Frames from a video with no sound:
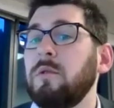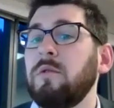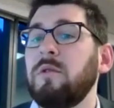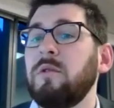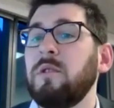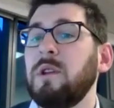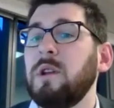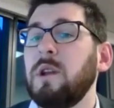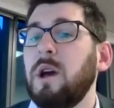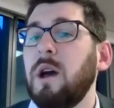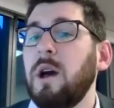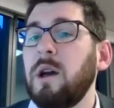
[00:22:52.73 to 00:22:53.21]

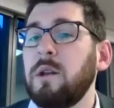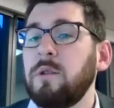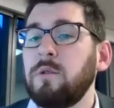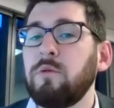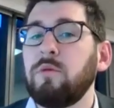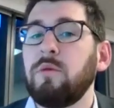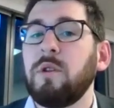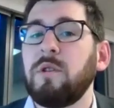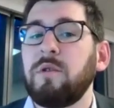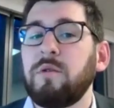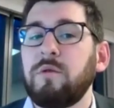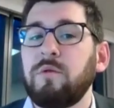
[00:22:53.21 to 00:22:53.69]
in
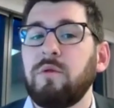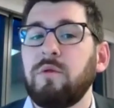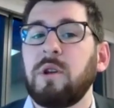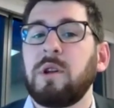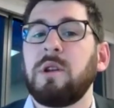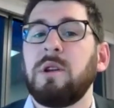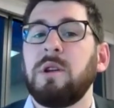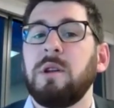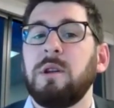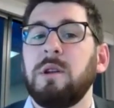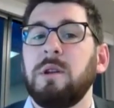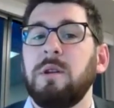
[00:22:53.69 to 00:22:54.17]

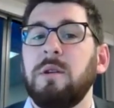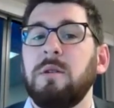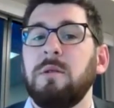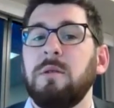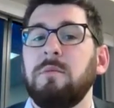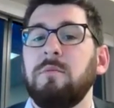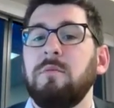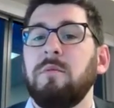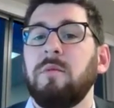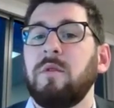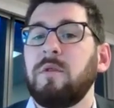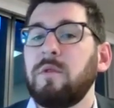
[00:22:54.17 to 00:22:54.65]
unrestricted
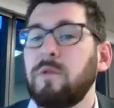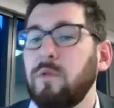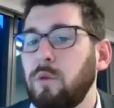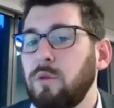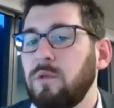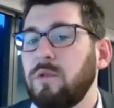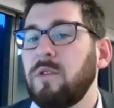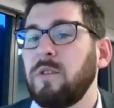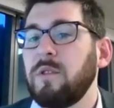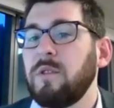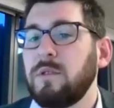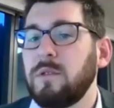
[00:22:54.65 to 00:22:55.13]

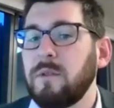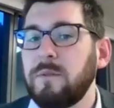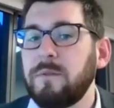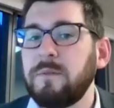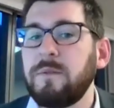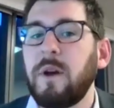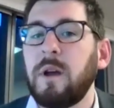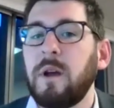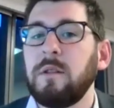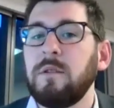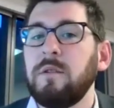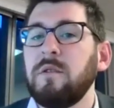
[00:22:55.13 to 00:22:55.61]
sources of
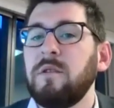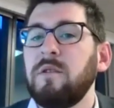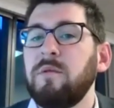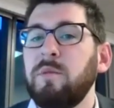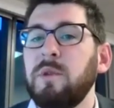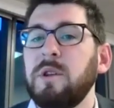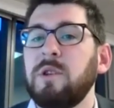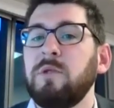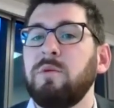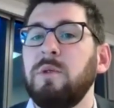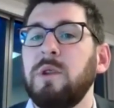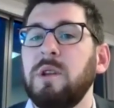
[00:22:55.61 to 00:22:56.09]
funds
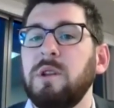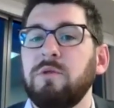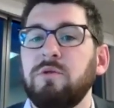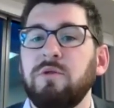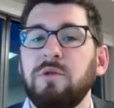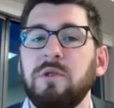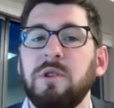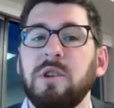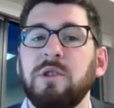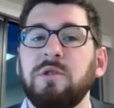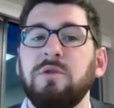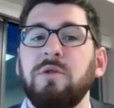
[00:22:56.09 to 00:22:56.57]
between
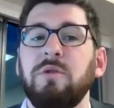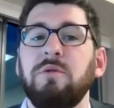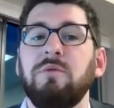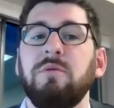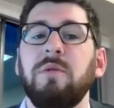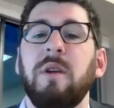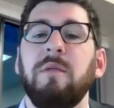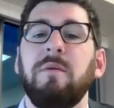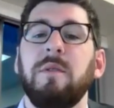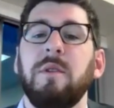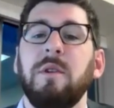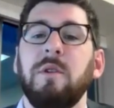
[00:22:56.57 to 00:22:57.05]
traditional
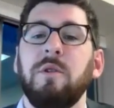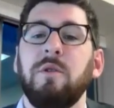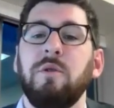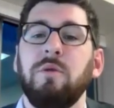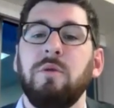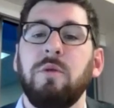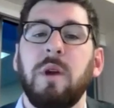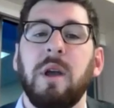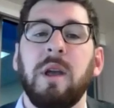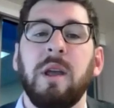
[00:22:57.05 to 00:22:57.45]
revenue